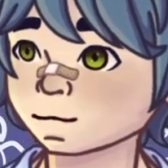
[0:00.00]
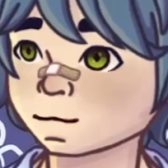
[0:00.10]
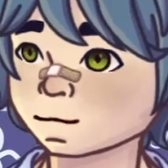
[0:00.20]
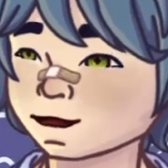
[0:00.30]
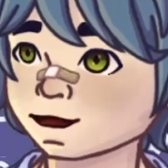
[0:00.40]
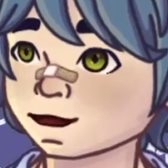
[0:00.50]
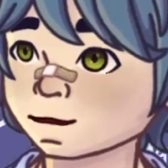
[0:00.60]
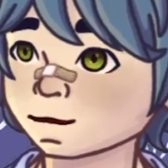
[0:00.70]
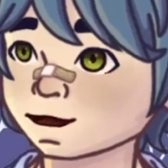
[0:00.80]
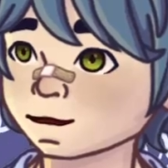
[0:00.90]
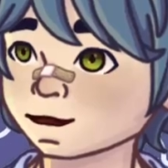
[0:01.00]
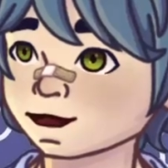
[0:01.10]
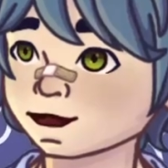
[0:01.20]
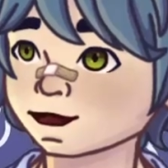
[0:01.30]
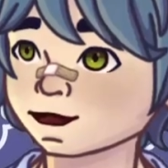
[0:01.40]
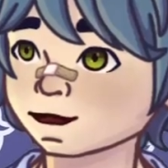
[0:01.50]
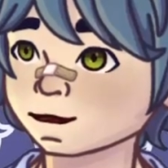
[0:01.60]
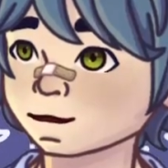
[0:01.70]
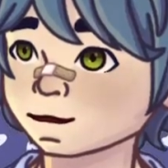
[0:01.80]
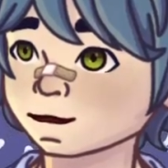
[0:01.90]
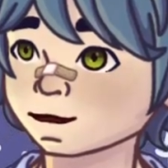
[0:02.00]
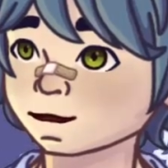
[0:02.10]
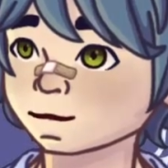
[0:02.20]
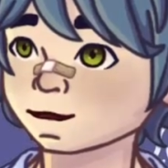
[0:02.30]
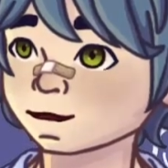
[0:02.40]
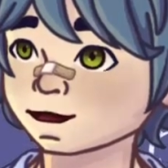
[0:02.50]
I noticed that many of the redesigns I saw